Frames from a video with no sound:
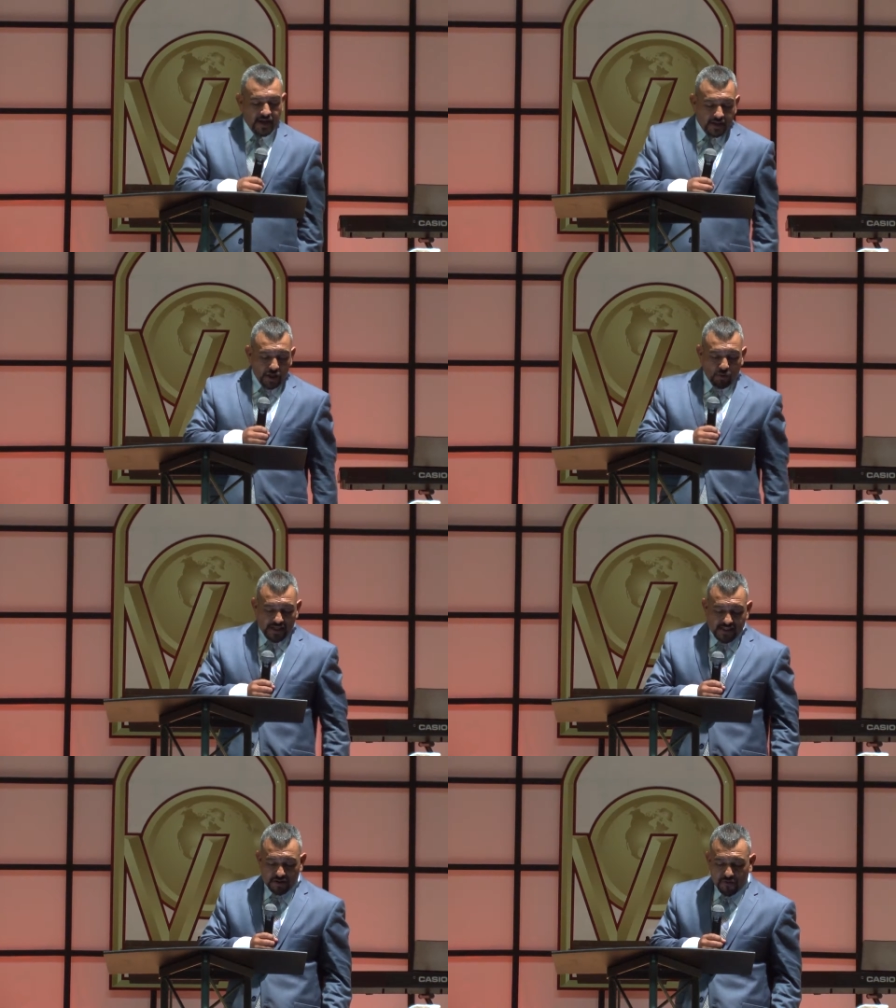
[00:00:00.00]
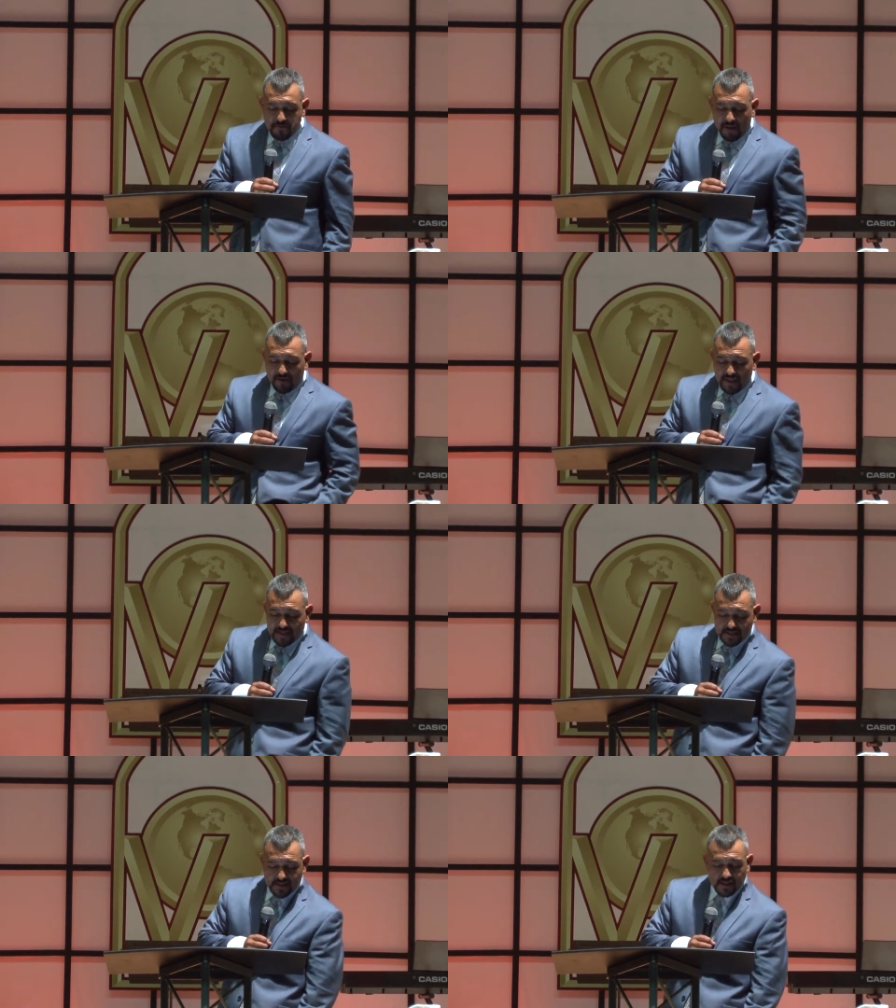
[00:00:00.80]
This is what he says. Remember
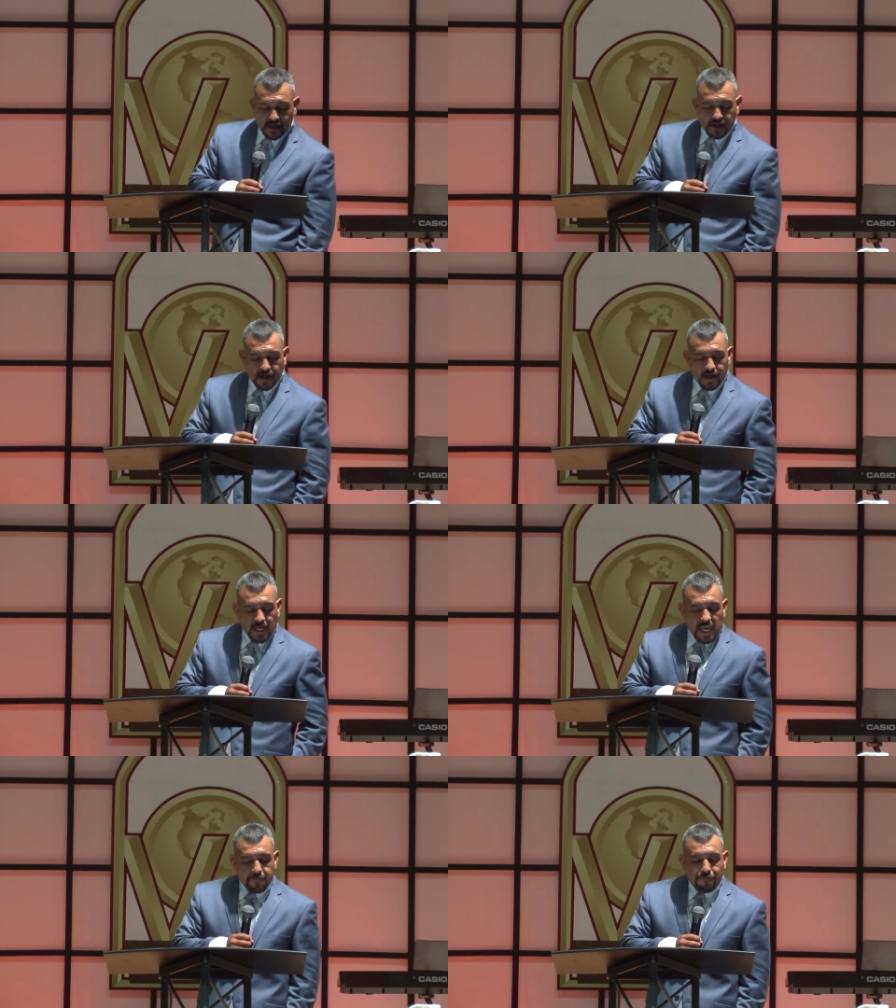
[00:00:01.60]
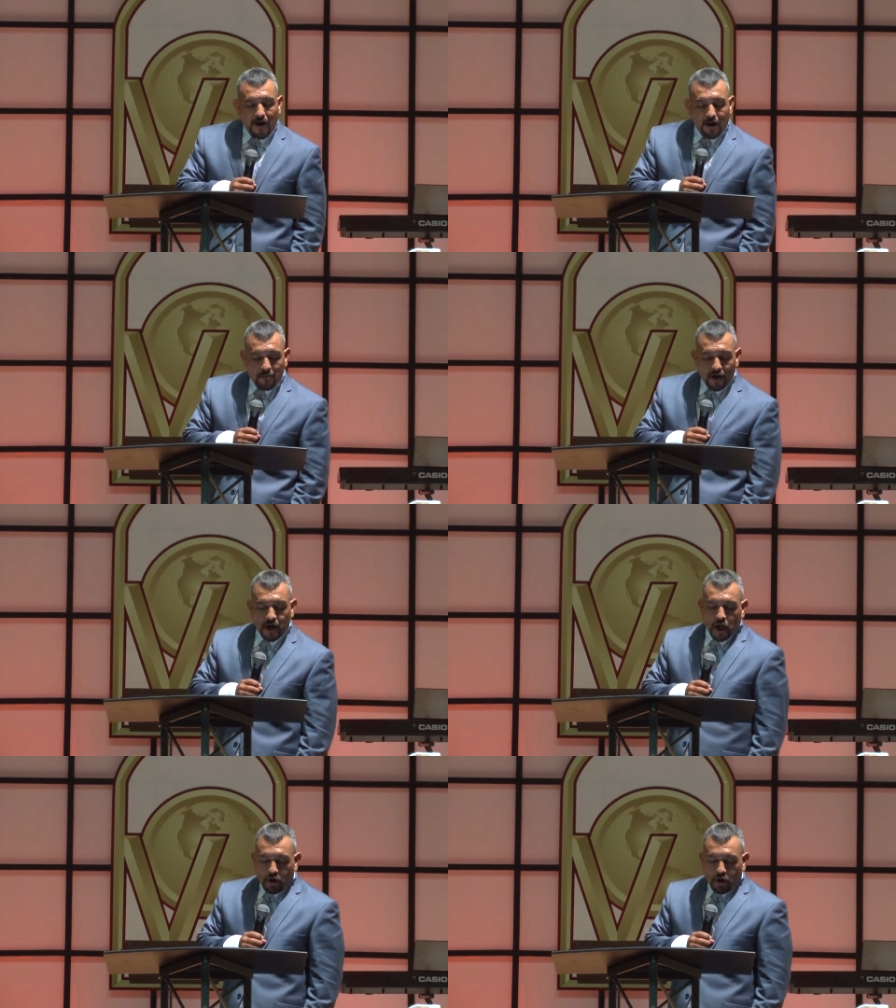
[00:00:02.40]
this a farmer